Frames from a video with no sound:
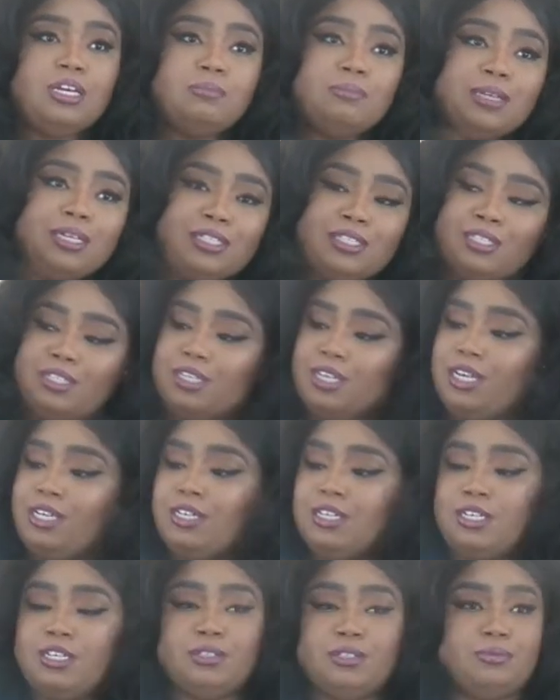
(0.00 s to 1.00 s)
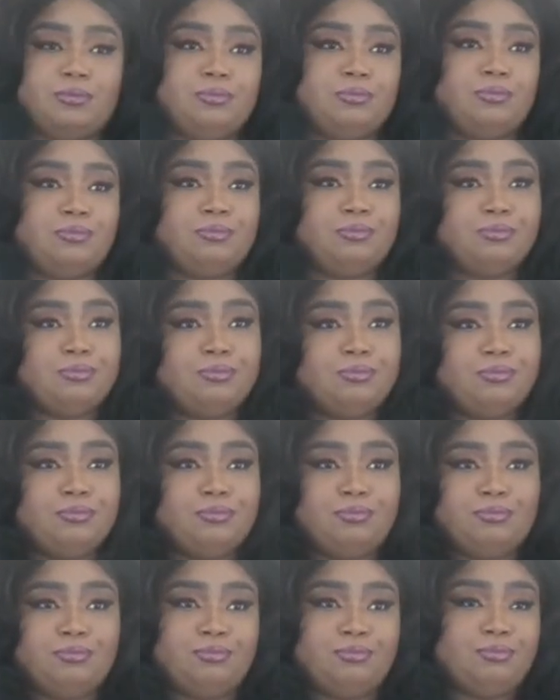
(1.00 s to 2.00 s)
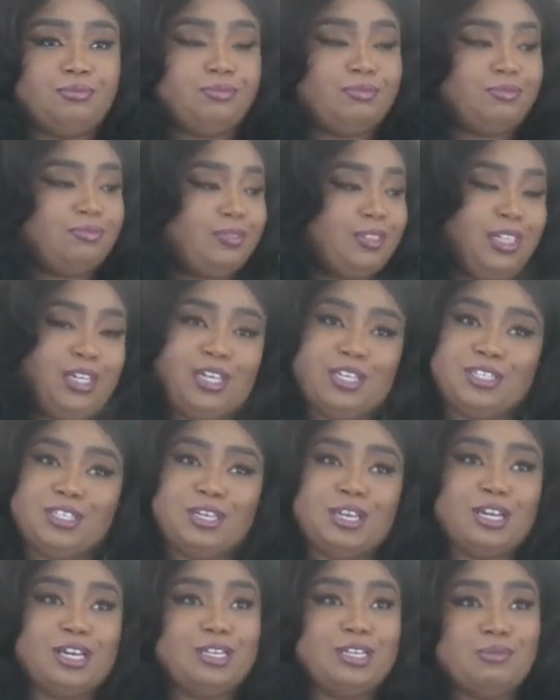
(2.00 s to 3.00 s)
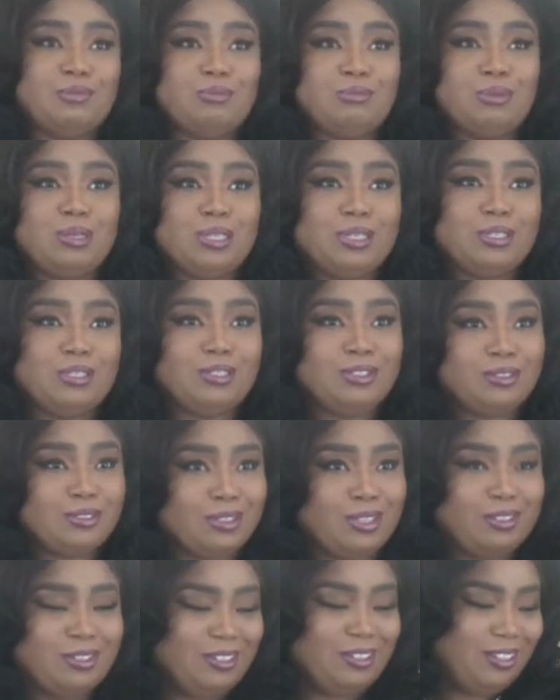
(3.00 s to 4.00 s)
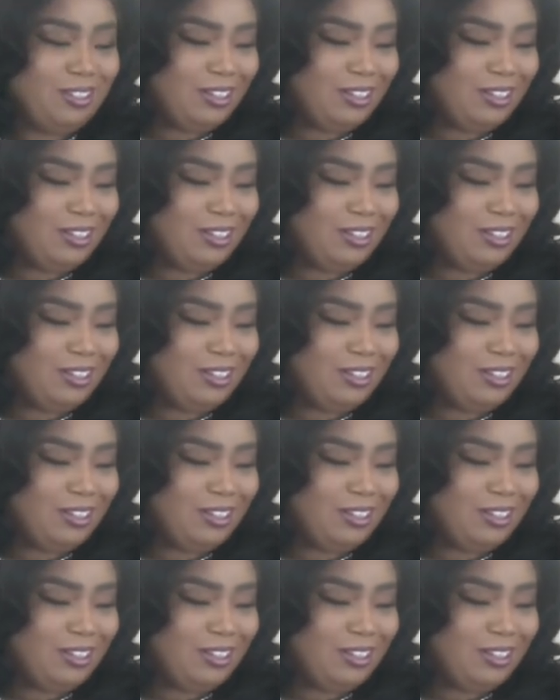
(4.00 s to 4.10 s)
we ain't mixing nothing up because it ain't even plugged.